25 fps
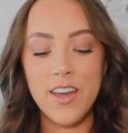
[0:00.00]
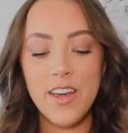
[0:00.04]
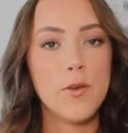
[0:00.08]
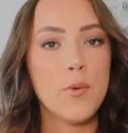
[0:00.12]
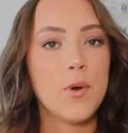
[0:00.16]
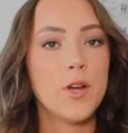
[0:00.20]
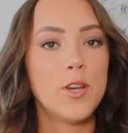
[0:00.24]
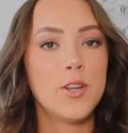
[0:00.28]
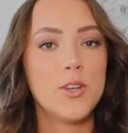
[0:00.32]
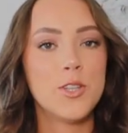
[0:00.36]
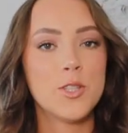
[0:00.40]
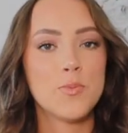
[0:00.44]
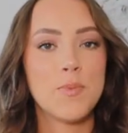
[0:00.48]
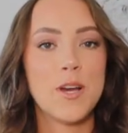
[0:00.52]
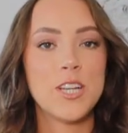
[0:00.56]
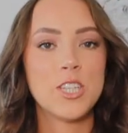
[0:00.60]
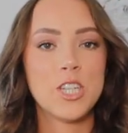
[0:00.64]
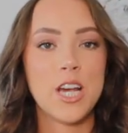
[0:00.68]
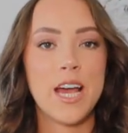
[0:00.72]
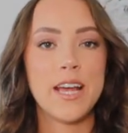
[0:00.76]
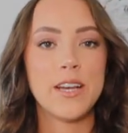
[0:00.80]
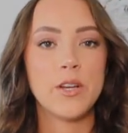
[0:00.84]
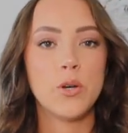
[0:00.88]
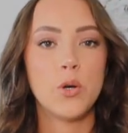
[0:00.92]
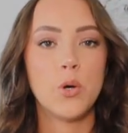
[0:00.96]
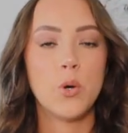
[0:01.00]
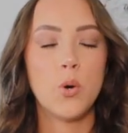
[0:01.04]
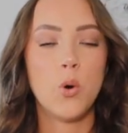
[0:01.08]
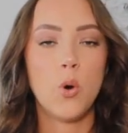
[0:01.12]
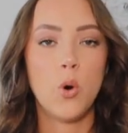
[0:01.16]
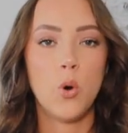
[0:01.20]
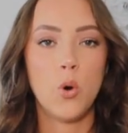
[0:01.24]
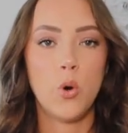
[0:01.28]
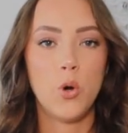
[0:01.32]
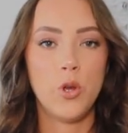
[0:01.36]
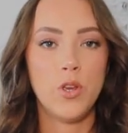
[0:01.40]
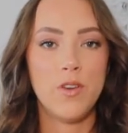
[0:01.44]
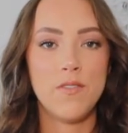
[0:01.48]
If you are new to my channel
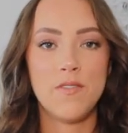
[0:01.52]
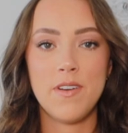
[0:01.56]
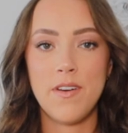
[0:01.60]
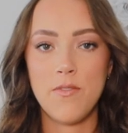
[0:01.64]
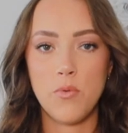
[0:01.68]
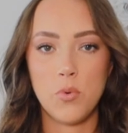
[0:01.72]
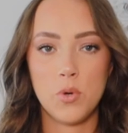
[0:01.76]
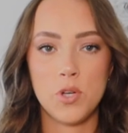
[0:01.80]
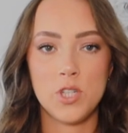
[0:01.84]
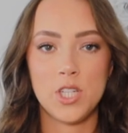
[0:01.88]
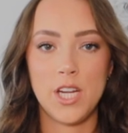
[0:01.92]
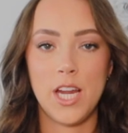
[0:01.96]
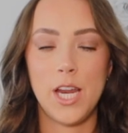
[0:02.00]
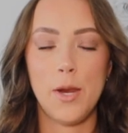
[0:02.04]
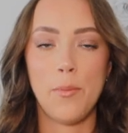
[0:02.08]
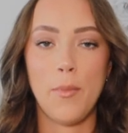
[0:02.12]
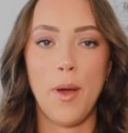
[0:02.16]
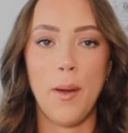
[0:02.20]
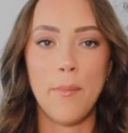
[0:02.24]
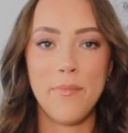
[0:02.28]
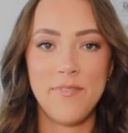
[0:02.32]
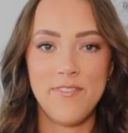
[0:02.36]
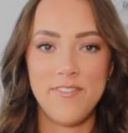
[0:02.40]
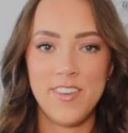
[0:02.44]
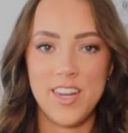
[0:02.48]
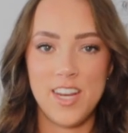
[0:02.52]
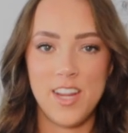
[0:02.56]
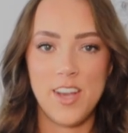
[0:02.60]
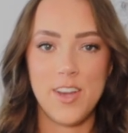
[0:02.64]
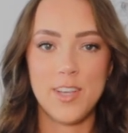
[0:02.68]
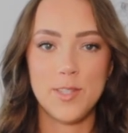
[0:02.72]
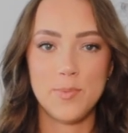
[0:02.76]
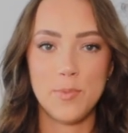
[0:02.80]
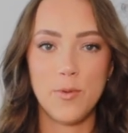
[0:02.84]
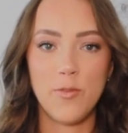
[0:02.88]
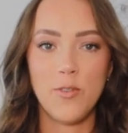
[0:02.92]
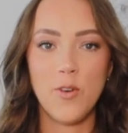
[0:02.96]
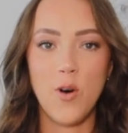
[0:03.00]
or you've never watched any of my
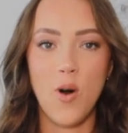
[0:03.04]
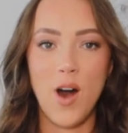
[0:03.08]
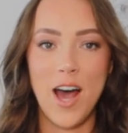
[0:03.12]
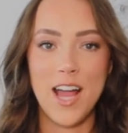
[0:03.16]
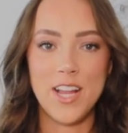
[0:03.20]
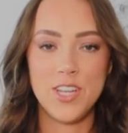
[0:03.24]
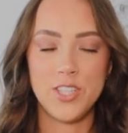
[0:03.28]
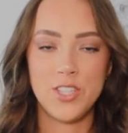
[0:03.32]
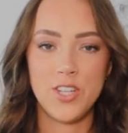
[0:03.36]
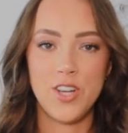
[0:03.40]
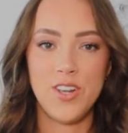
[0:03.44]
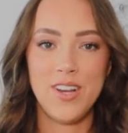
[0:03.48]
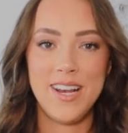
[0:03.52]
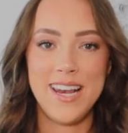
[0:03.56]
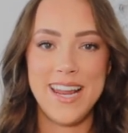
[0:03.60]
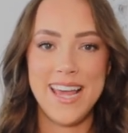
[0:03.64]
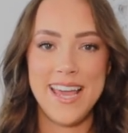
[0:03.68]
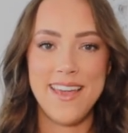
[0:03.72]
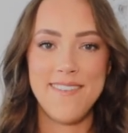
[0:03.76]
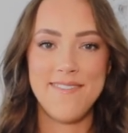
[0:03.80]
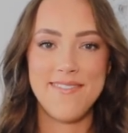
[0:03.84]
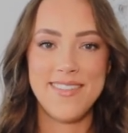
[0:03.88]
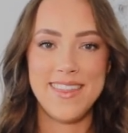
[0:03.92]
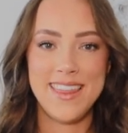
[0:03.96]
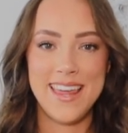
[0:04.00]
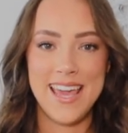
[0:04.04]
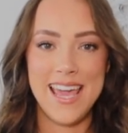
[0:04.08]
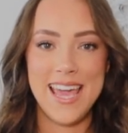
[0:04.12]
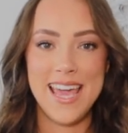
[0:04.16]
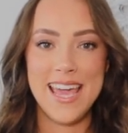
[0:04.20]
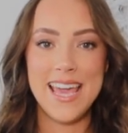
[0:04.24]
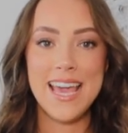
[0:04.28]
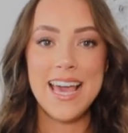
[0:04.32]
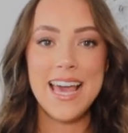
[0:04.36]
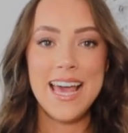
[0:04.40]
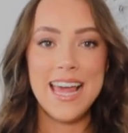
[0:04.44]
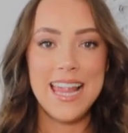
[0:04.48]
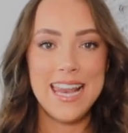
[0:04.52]
videos before, I do leave
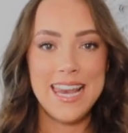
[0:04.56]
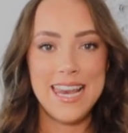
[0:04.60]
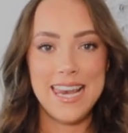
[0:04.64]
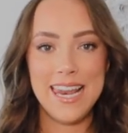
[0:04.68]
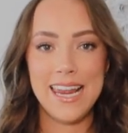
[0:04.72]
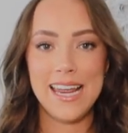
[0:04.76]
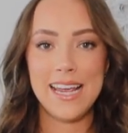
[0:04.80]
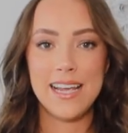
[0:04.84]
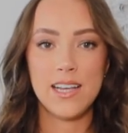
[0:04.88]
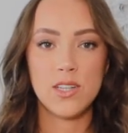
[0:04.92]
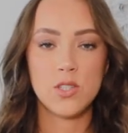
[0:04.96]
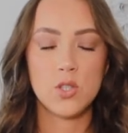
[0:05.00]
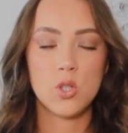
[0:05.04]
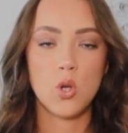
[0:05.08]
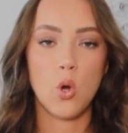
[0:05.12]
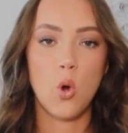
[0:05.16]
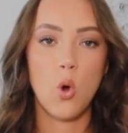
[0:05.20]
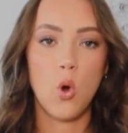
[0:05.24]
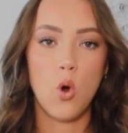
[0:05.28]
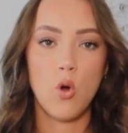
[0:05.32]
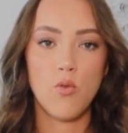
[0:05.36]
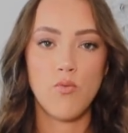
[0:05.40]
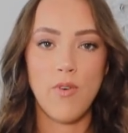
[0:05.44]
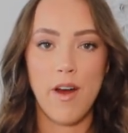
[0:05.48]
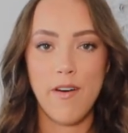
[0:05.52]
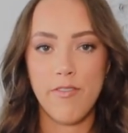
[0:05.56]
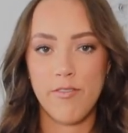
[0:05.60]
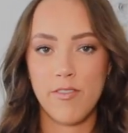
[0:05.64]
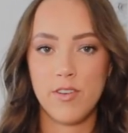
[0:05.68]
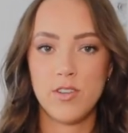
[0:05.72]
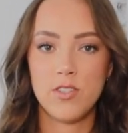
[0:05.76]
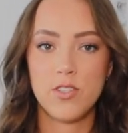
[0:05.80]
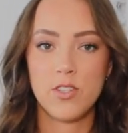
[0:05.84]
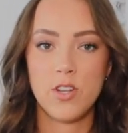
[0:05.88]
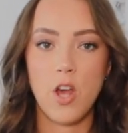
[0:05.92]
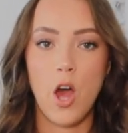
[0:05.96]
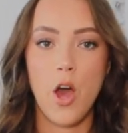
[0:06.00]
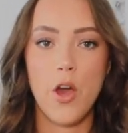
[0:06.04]
the links or
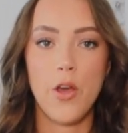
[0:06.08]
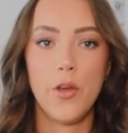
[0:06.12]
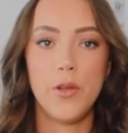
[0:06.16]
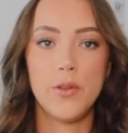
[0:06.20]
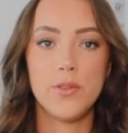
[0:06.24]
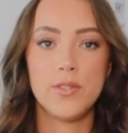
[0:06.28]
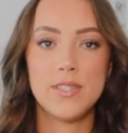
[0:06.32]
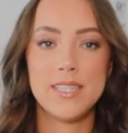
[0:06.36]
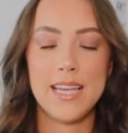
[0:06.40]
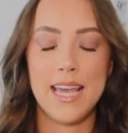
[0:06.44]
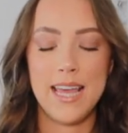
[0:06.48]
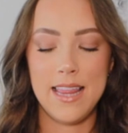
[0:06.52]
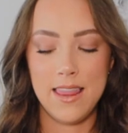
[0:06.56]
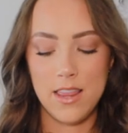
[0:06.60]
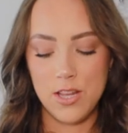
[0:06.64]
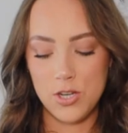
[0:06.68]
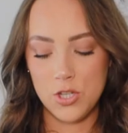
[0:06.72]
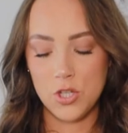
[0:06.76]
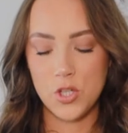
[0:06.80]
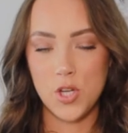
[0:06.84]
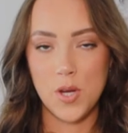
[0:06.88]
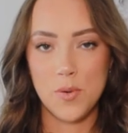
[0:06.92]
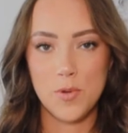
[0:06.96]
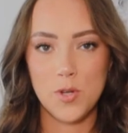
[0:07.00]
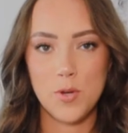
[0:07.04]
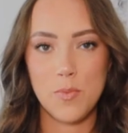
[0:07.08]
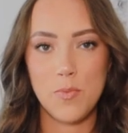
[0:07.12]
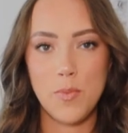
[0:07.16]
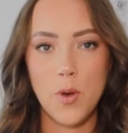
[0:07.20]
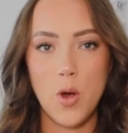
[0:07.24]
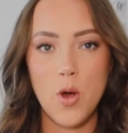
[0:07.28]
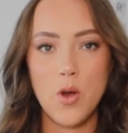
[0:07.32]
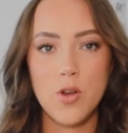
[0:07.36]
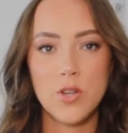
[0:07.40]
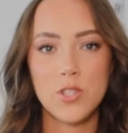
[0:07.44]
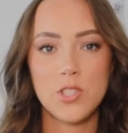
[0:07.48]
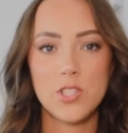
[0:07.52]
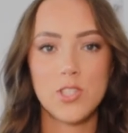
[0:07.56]
reference codes in the description
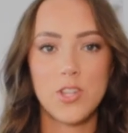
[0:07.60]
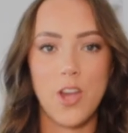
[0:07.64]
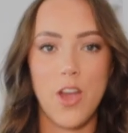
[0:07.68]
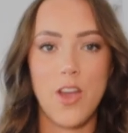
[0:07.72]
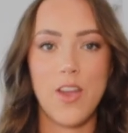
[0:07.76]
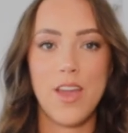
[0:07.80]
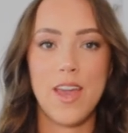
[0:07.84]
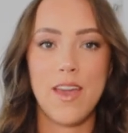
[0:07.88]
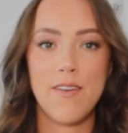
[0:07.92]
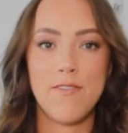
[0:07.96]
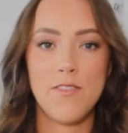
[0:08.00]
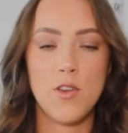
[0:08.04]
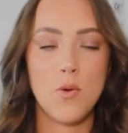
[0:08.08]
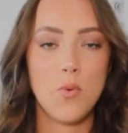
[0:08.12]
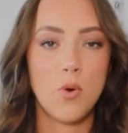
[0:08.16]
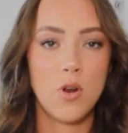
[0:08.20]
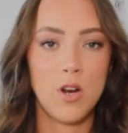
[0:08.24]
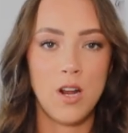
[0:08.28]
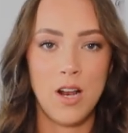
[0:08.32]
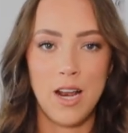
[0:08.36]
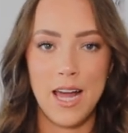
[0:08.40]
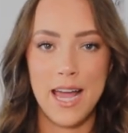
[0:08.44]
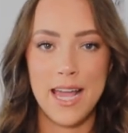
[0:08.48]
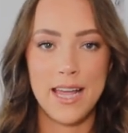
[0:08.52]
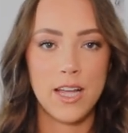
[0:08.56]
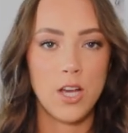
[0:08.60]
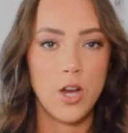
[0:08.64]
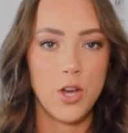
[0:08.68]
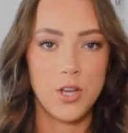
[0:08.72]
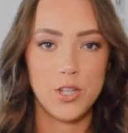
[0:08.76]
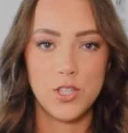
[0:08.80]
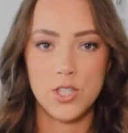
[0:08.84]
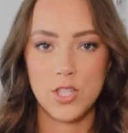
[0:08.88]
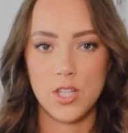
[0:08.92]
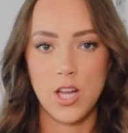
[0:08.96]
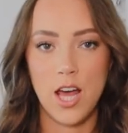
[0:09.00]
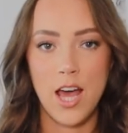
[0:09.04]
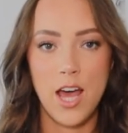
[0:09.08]
box. So if you wanna like go
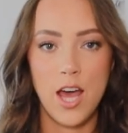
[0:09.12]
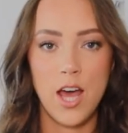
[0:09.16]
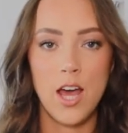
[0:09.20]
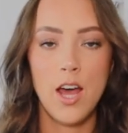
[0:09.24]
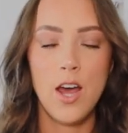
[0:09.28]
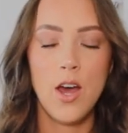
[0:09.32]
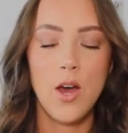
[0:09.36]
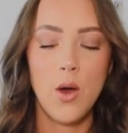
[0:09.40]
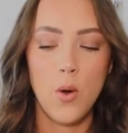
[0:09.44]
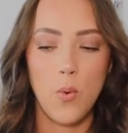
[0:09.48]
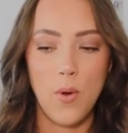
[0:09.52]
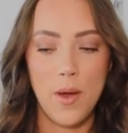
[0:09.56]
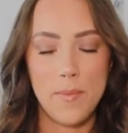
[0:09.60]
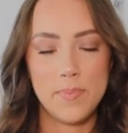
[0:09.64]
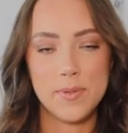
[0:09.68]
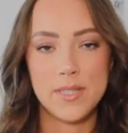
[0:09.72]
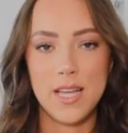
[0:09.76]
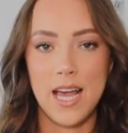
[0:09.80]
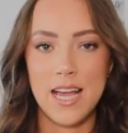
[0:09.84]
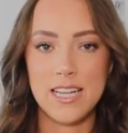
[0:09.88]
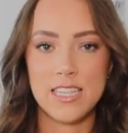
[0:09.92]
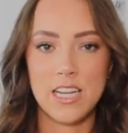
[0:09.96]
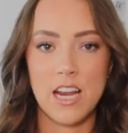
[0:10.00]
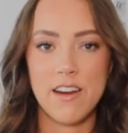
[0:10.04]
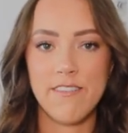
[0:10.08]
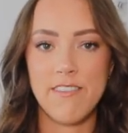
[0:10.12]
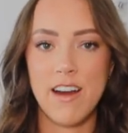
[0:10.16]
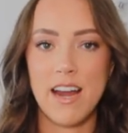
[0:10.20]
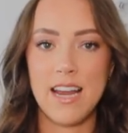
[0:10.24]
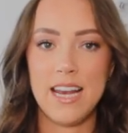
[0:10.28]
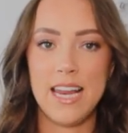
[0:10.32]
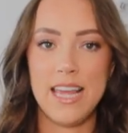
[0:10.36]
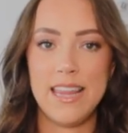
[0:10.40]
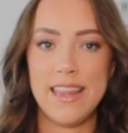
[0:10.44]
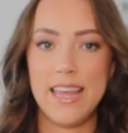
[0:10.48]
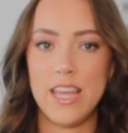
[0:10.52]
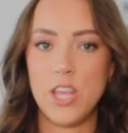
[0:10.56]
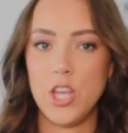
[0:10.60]
to the website
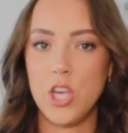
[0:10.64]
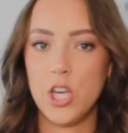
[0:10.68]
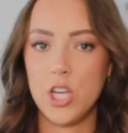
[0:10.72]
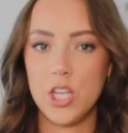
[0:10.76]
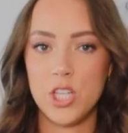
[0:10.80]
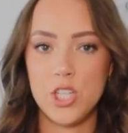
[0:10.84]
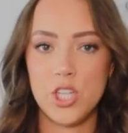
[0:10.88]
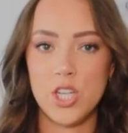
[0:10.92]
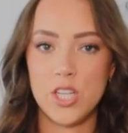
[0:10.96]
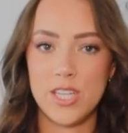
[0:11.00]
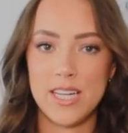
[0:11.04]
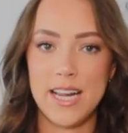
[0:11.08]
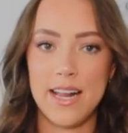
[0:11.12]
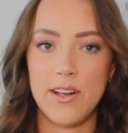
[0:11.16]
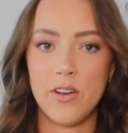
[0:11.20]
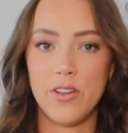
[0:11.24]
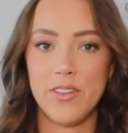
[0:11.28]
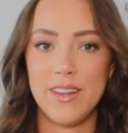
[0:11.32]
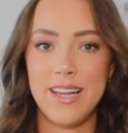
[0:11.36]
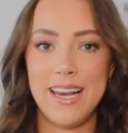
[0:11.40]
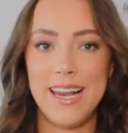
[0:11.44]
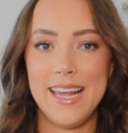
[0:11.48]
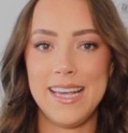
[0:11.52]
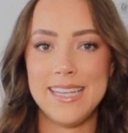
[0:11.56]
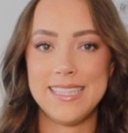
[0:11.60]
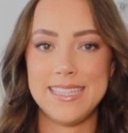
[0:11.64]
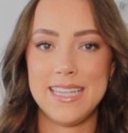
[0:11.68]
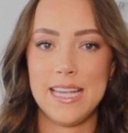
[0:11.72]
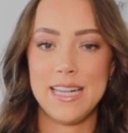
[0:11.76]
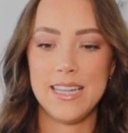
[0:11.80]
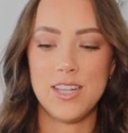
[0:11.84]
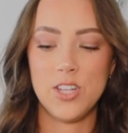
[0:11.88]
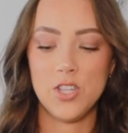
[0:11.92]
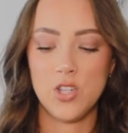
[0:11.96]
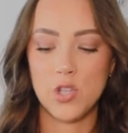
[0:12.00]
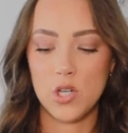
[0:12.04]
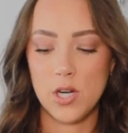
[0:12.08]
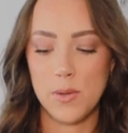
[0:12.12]
directly, then you can just click on the links
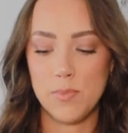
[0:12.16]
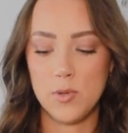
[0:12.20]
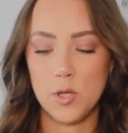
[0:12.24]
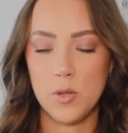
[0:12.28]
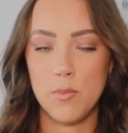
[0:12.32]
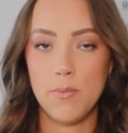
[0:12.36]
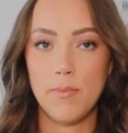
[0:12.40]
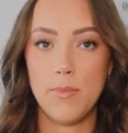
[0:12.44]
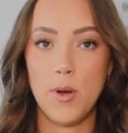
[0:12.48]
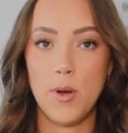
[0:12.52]
in the description